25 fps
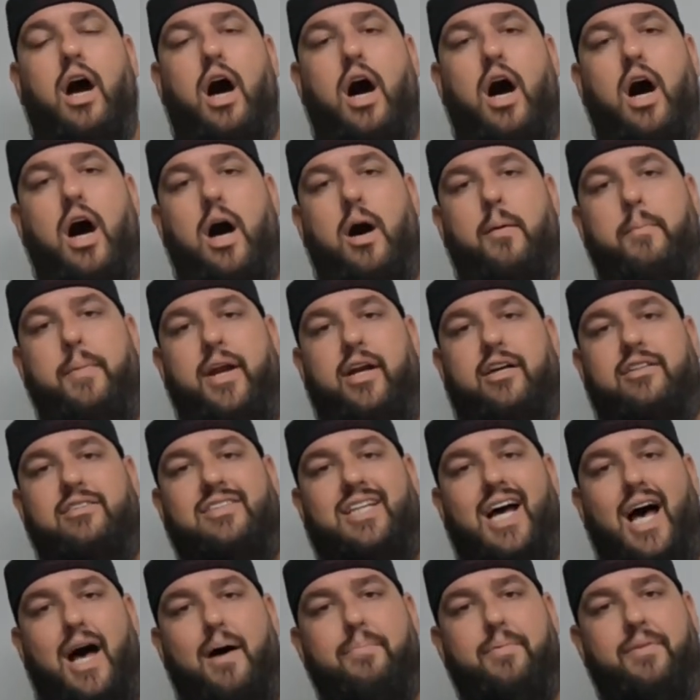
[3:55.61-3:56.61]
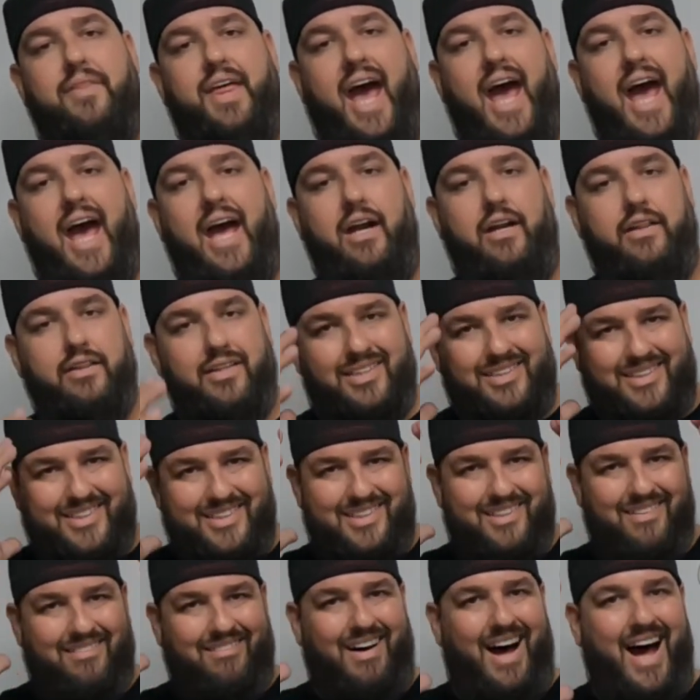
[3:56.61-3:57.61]
And on top of that, this
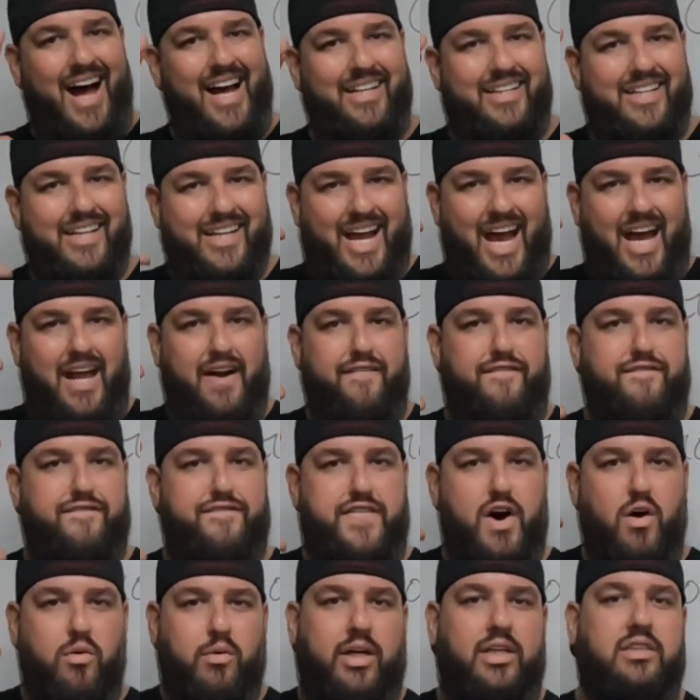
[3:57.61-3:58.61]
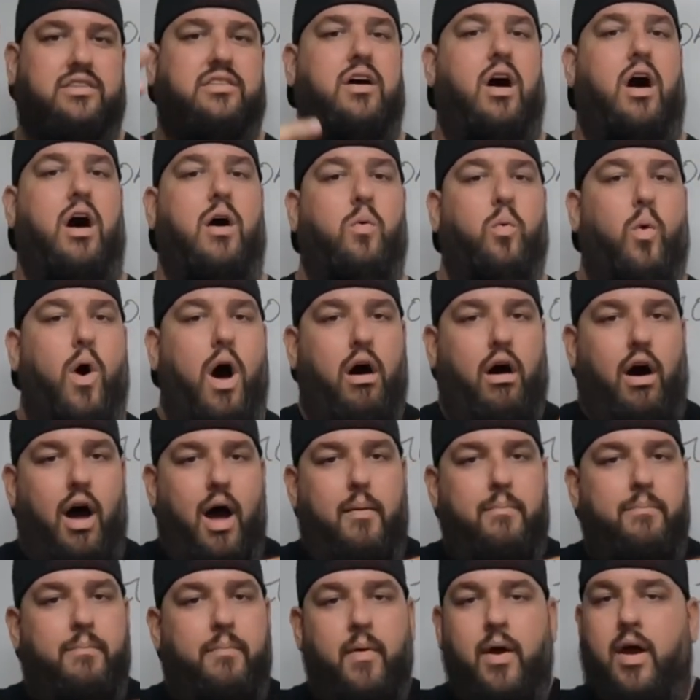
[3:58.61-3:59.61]
is a lot to kind of focus on while
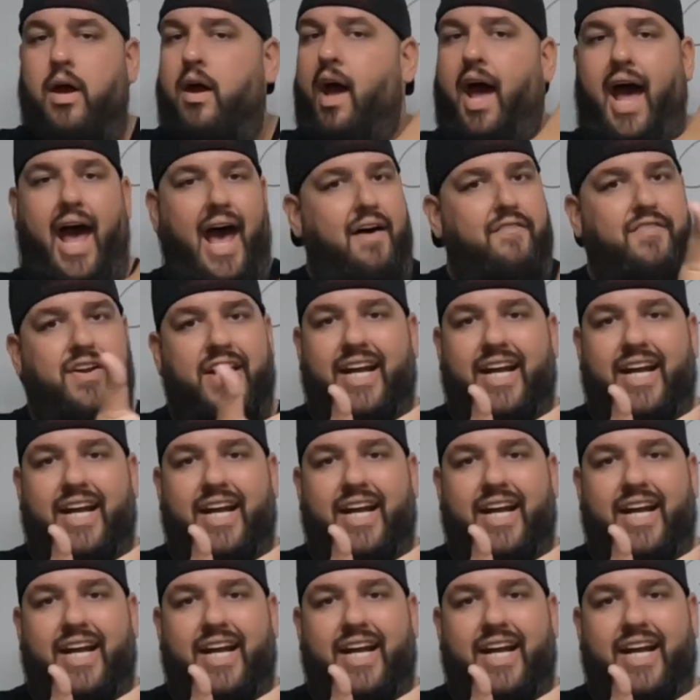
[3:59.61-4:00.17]
I'm having a